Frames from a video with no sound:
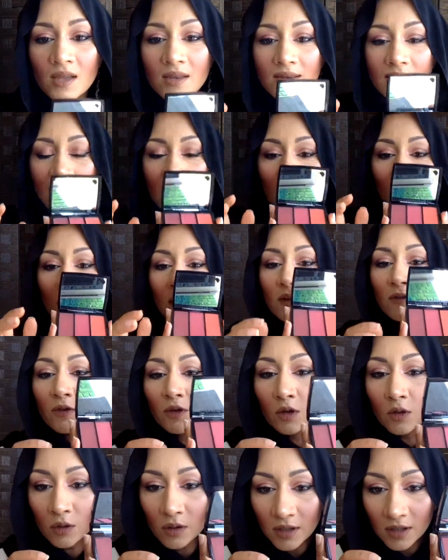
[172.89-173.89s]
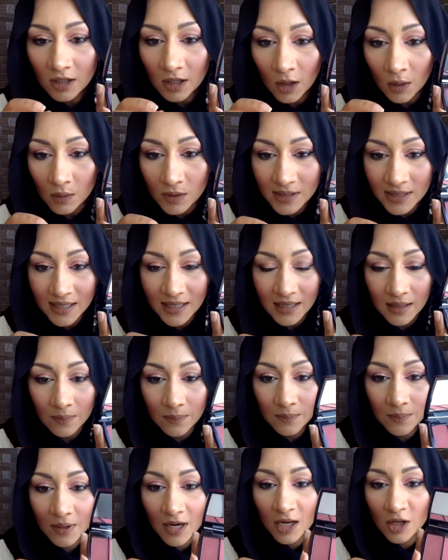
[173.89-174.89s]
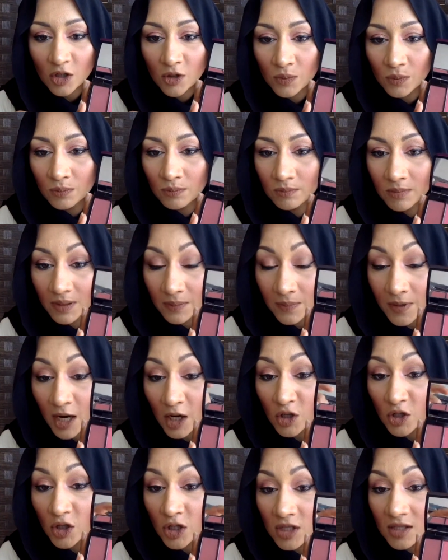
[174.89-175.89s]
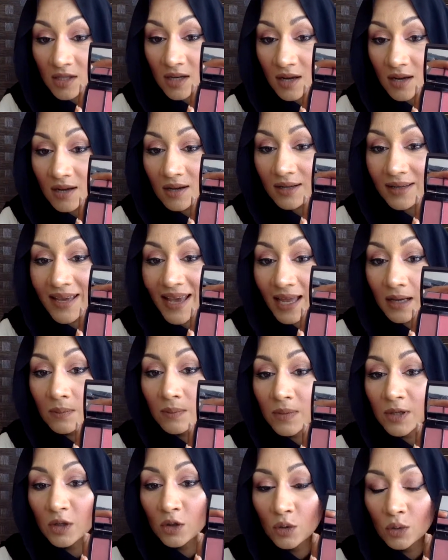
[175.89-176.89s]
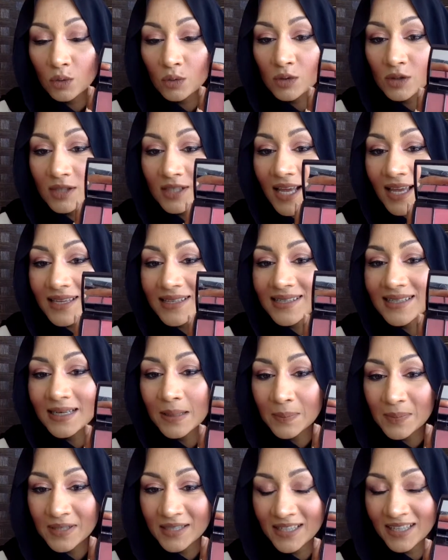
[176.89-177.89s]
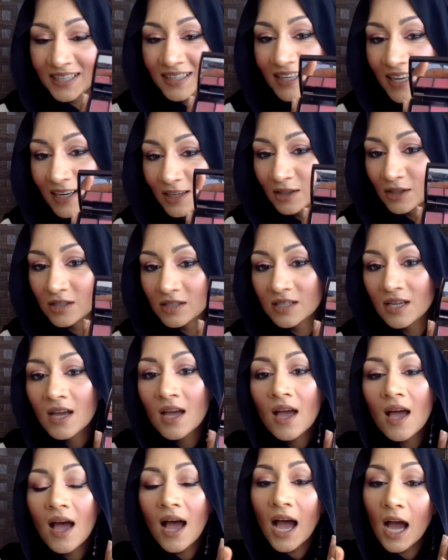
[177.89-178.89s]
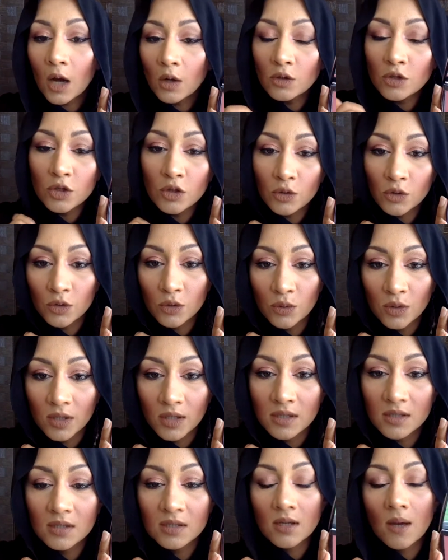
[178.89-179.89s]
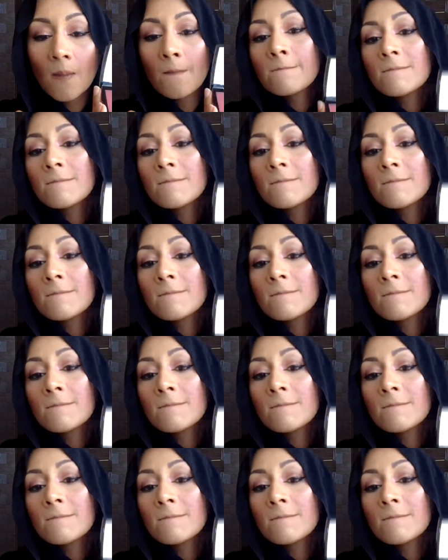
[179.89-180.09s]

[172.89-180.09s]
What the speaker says: Now, if you look closely, the blushes can be used as lipstick colors. How do you do this?